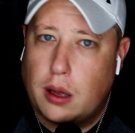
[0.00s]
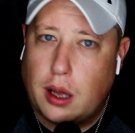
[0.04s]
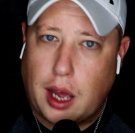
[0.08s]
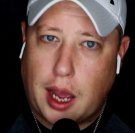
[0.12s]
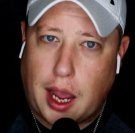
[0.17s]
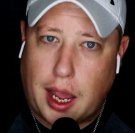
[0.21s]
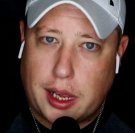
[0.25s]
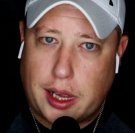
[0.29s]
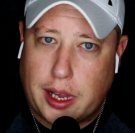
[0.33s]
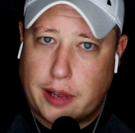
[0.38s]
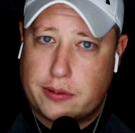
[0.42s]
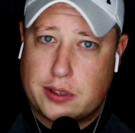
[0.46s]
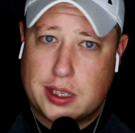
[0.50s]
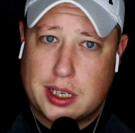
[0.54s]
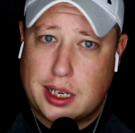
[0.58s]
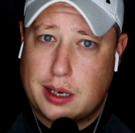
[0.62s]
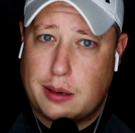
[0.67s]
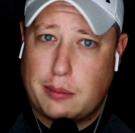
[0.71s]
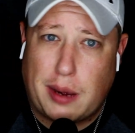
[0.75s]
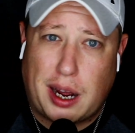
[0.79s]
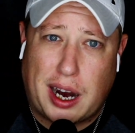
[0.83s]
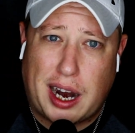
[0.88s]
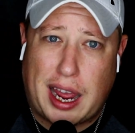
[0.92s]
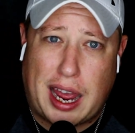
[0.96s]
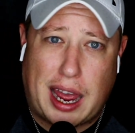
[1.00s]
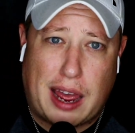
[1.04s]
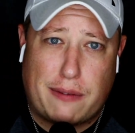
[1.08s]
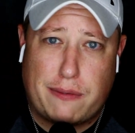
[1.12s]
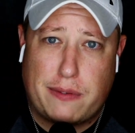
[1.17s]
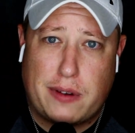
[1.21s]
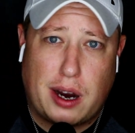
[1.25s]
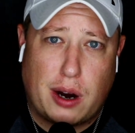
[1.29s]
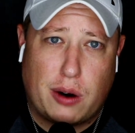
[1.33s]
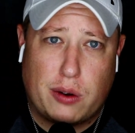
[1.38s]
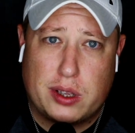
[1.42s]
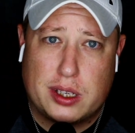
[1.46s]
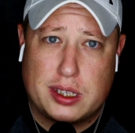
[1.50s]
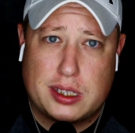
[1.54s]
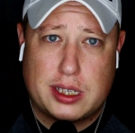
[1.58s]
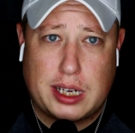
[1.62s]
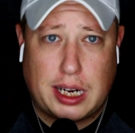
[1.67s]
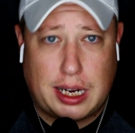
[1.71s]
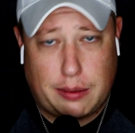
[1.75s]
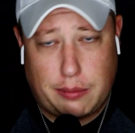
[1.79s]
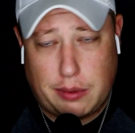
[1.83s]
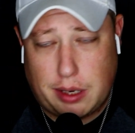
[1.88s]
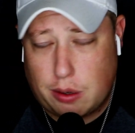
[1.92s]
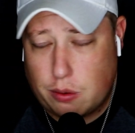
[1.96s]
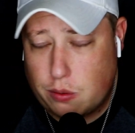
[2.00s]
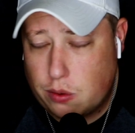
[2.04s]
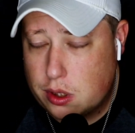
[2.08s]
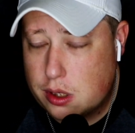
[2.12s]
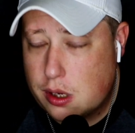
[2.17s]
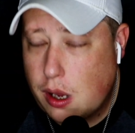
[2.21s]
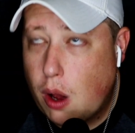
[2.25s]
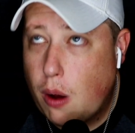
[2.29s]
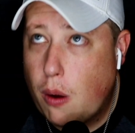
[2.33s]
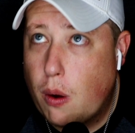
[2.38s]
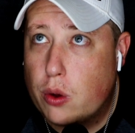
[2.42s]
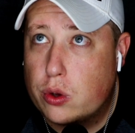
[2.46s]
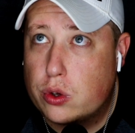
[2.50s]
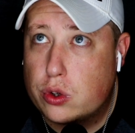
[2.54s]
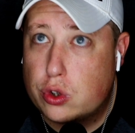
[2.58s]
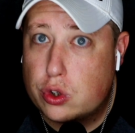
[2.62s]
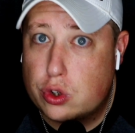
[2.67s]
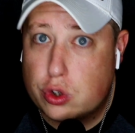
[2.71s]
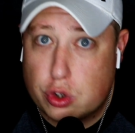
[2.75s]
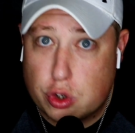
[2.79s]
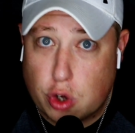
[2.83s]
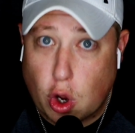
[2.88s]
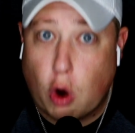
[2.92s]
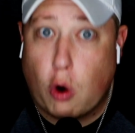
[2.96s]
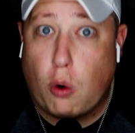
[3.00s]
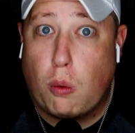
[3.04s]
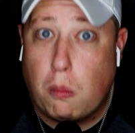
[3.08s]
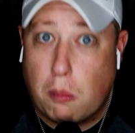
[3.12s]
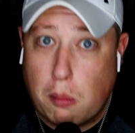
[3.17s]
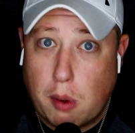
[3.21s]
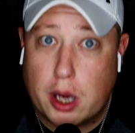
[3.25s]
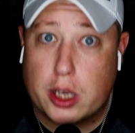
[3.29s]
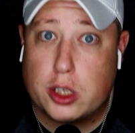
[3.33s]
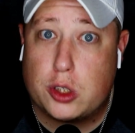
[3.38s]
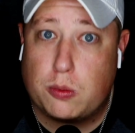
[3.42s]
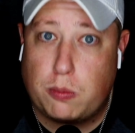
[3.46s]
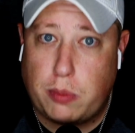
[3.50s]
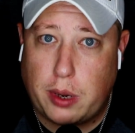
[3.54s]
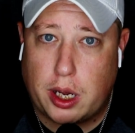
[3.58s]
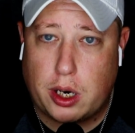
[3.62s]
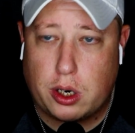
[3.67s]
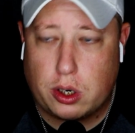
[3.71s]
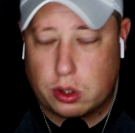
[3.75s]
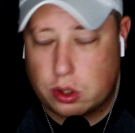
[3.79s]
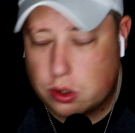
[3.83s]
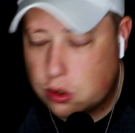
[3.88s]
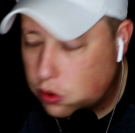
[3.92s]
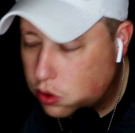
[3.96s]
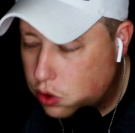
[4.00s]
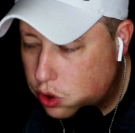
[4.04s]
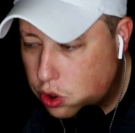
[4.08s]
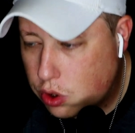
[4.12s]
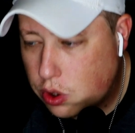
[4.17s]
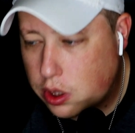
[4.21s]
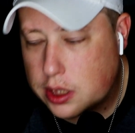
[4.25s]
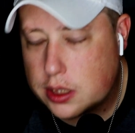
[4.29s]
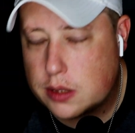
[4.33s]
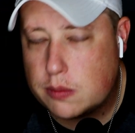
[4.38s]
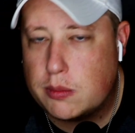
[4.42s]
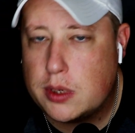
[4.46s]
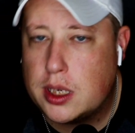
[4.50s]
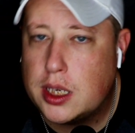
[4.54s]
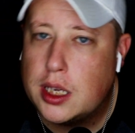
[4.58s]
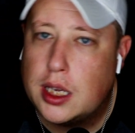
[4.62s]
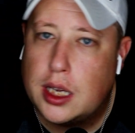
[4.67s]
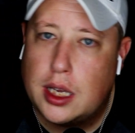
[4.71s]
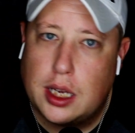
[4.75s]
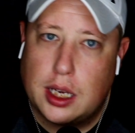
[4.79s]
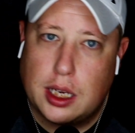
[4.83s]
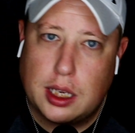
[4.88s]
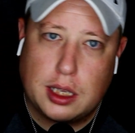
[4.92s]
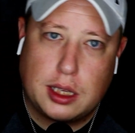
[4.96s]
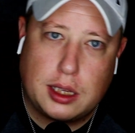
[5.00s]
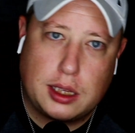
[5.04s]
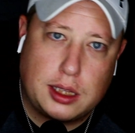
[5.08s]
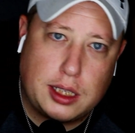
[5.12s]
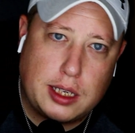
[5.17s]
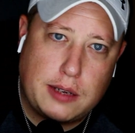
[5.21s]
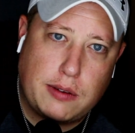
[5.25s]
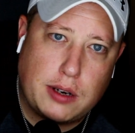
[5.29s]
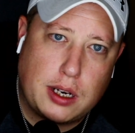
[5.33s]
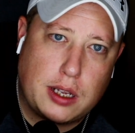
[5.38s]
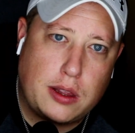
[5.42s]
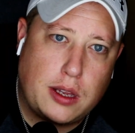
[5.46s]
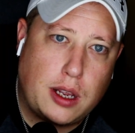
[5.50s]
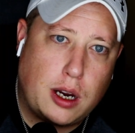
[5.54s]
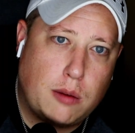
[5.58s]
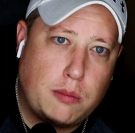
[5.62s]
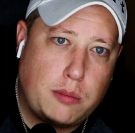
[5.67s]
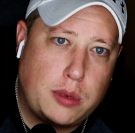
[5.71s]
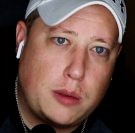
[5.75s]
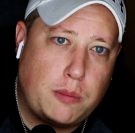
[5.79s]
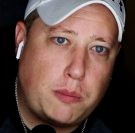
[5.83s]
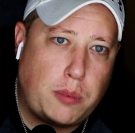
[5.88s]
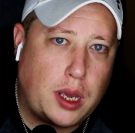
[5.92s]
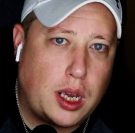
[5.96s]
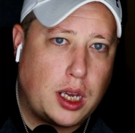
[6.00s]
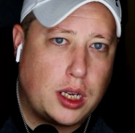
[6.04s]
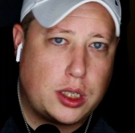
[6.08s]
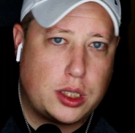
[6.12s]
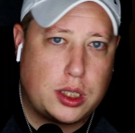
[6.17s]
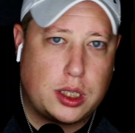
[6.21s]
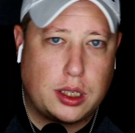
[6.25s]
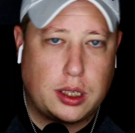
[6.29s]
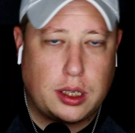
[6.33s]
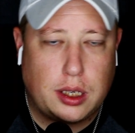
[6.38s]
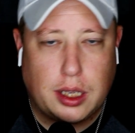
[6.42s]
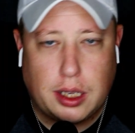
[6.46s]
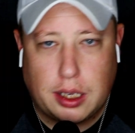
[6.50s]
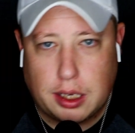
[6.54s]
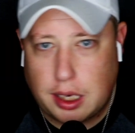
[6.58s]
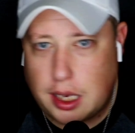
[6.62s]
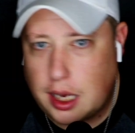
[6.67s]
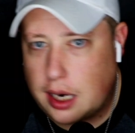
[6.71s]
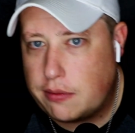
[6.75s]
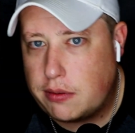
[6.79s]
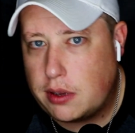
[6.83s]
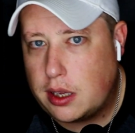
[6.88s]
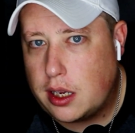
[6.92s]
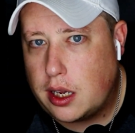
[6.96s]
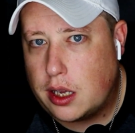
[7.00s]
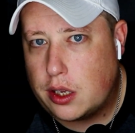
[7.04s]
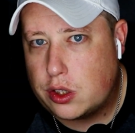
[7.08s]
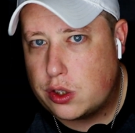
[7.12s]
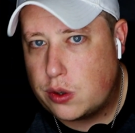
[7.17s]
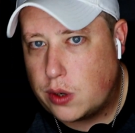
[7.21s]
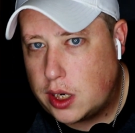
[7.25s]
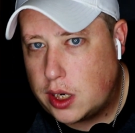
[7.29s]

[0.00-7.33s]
I left it in about a half an hour this time, and it was so much better. So trust me, leave it in there, be patient, get everything else